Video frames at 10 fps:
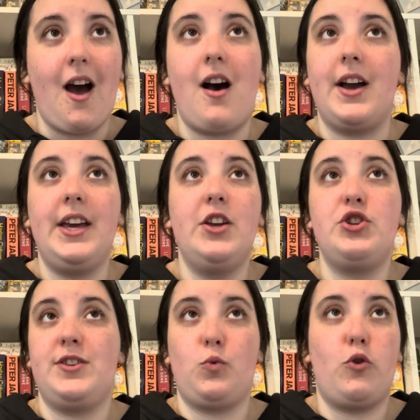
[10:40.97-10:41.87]
I
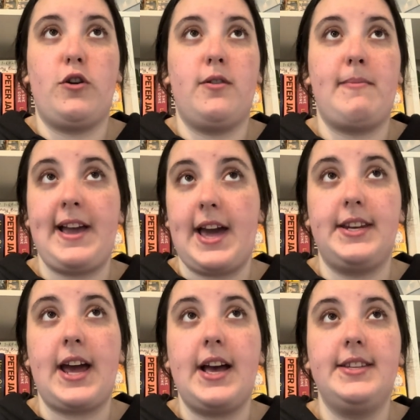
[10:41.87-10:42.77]
just wore my
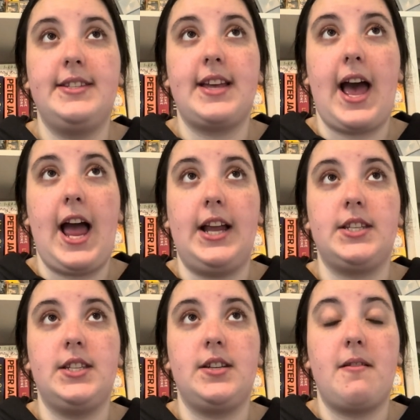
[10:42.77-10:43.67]
Adidas
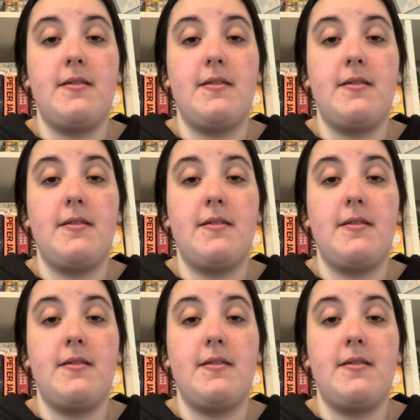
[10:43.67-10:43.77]
and